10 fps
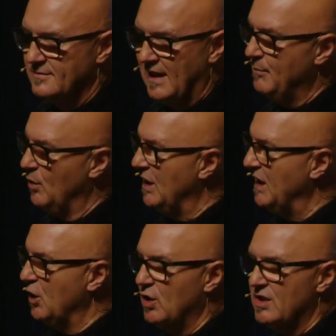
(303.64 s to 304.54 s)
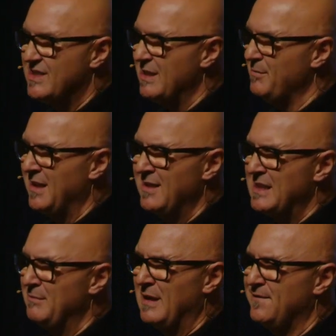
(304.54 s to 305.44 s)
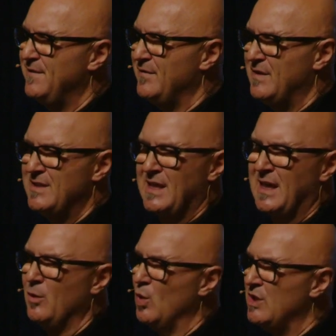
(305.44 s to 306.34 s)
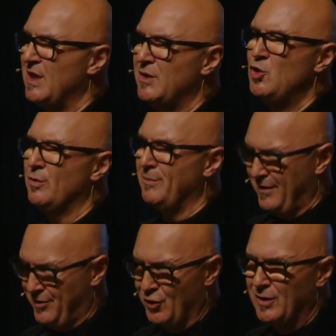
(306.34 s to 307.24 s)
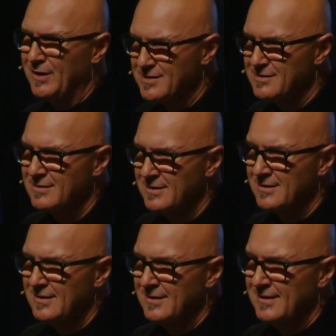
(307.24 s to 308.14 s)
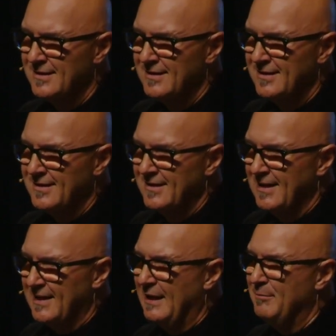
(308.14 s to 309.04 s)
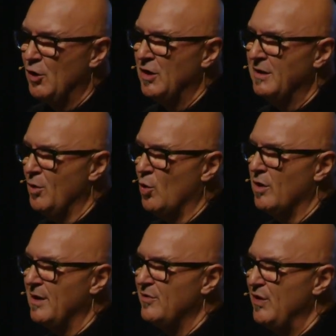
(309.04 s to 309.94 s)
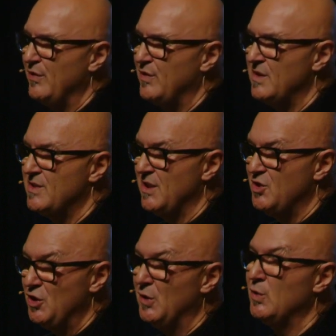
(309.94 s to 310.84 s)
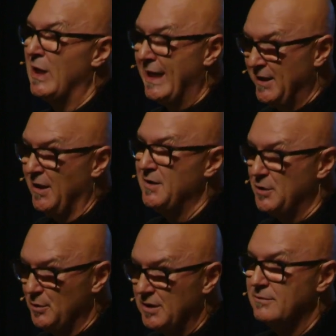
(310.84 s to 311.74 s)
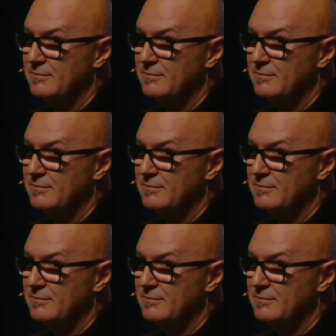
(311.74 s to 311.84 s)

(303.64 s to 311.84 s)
I'm only learning some things in my 50s that I wish I knew in my 30s. And I'm learning more in my 50s that you don't lie down to it.